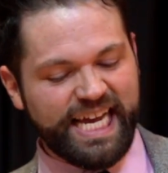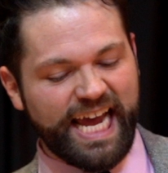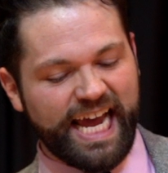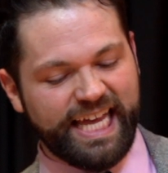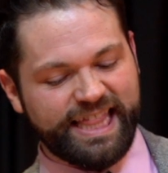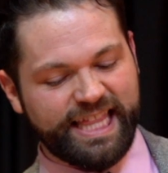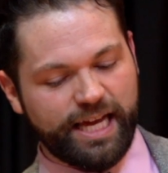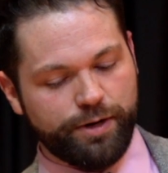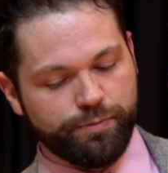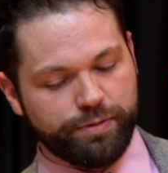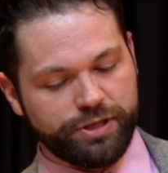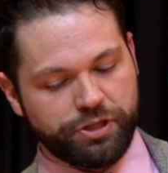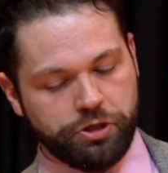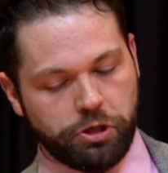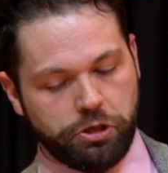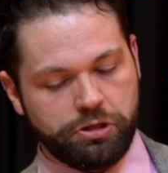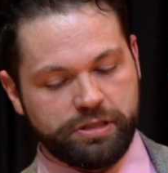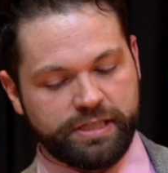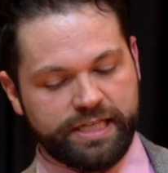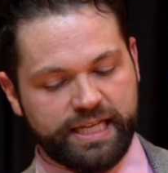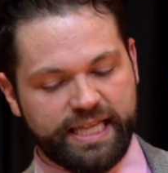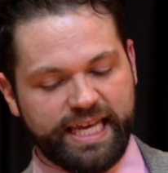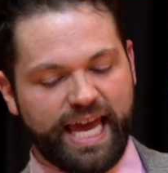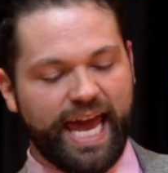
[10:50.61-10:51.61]
It then
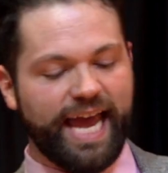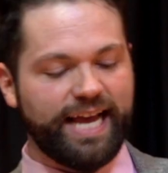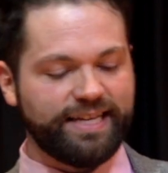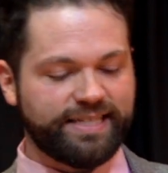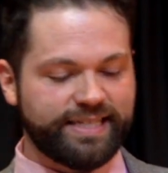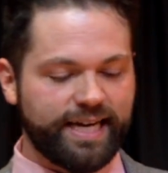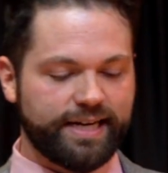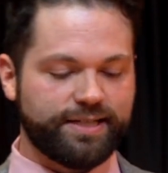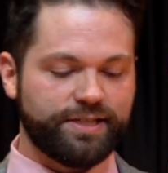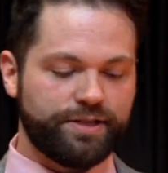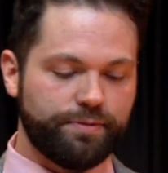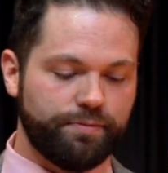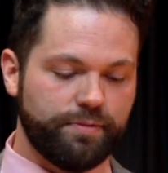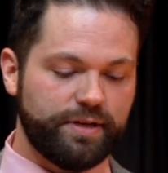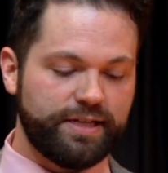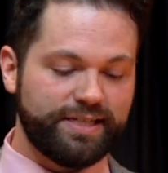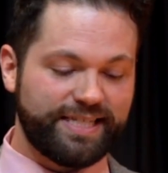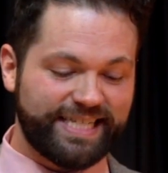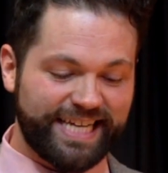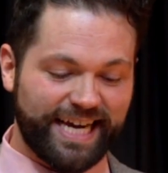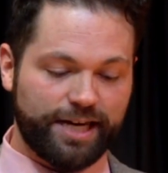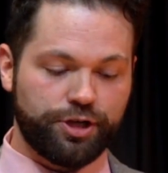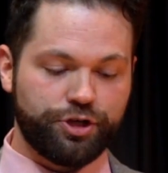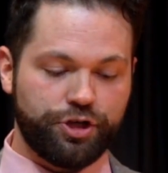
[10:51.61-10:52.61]
returns to the A section,
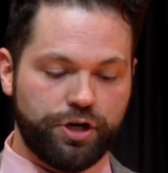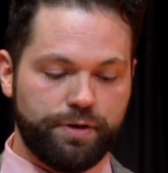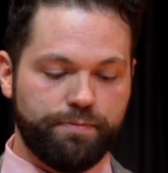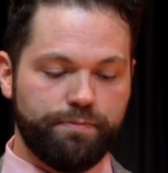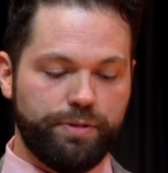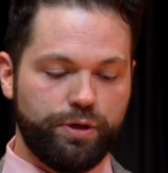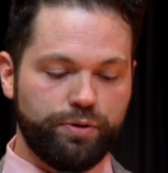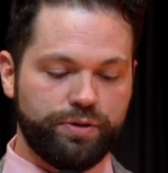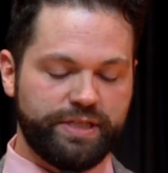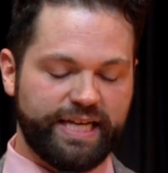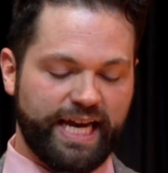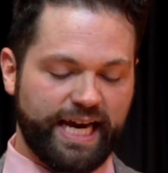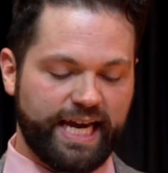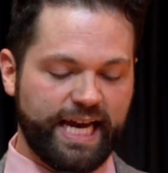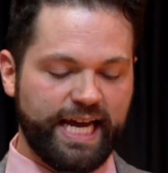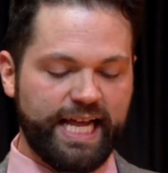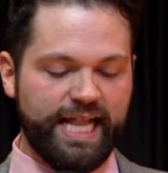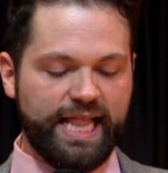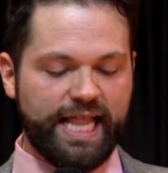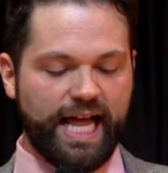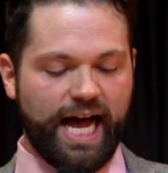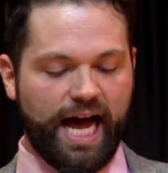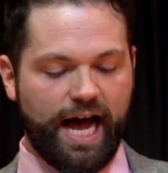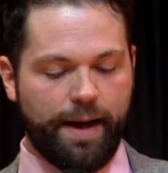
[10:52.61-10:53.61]
section music
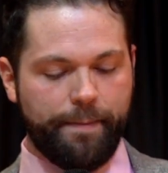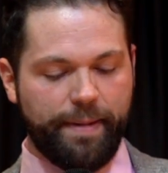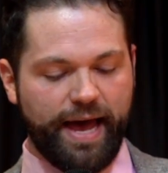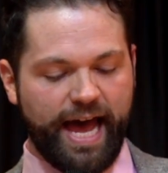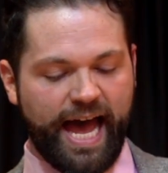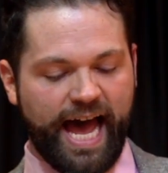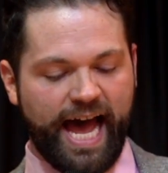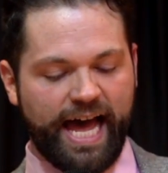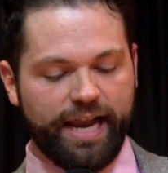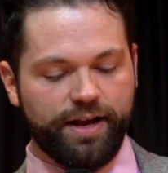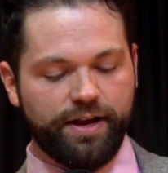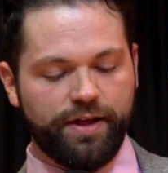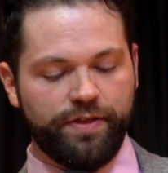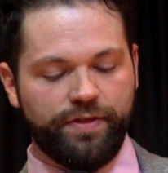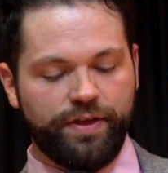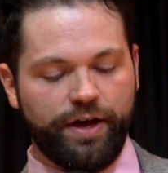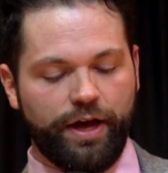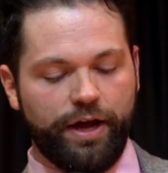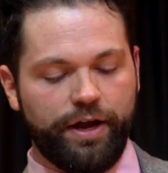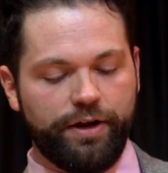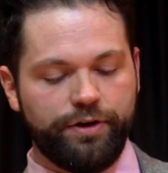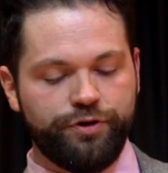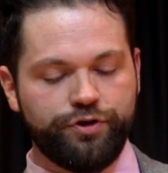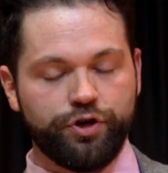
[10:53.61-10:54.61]
um, at
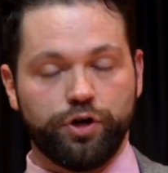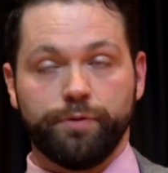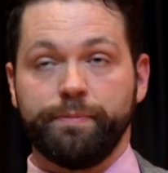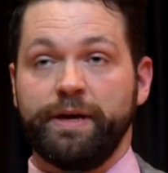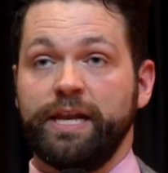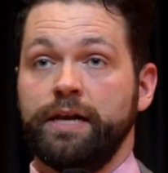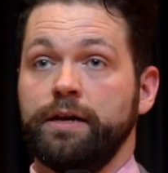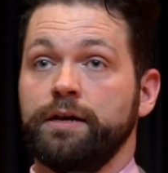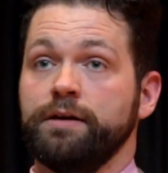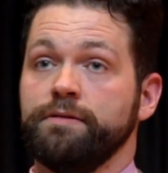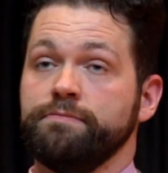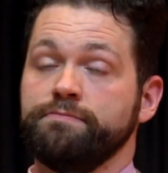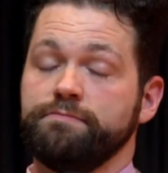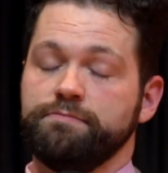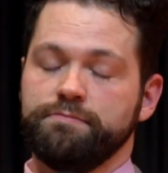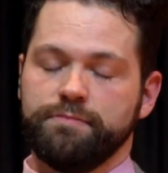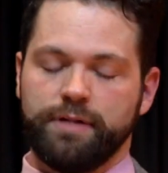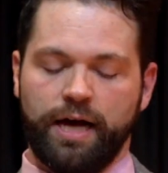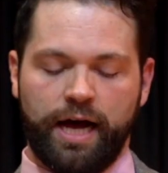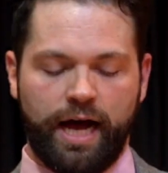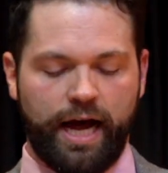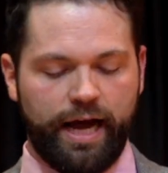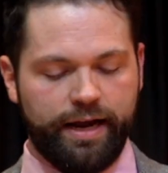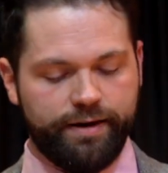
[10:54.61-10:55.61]
the German
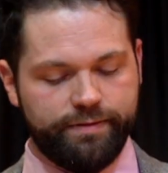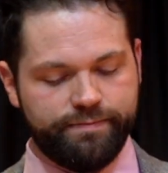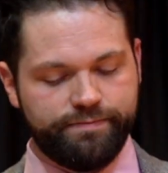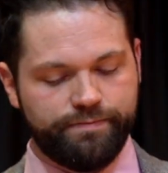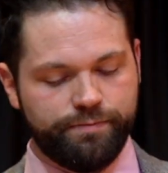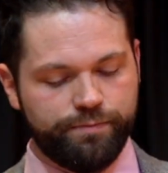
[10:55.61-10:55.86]
uh,